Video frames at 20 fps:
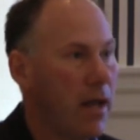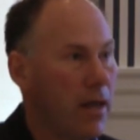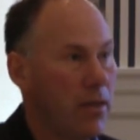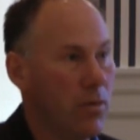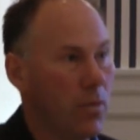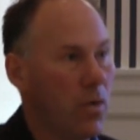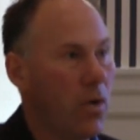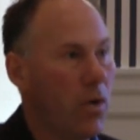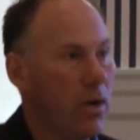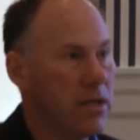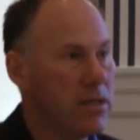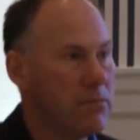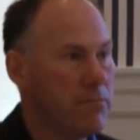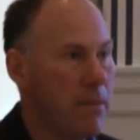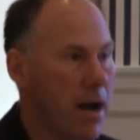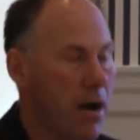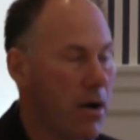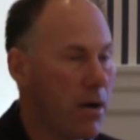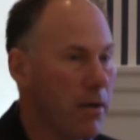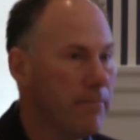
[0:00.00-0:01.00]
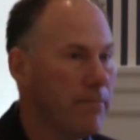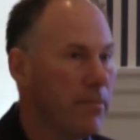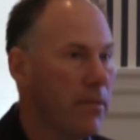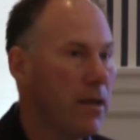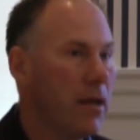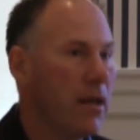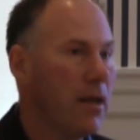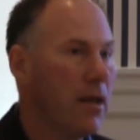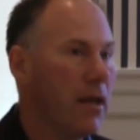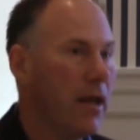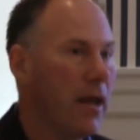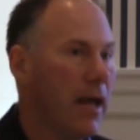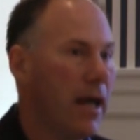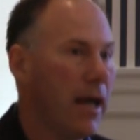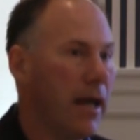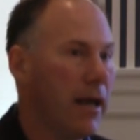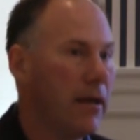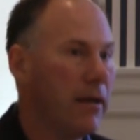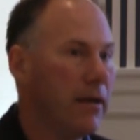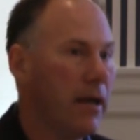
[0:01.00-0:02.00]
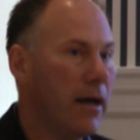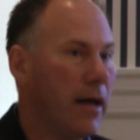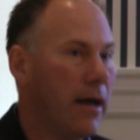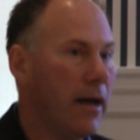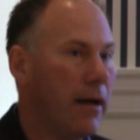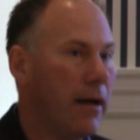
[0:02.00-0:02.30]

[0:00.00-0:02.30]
and the role as mayor. And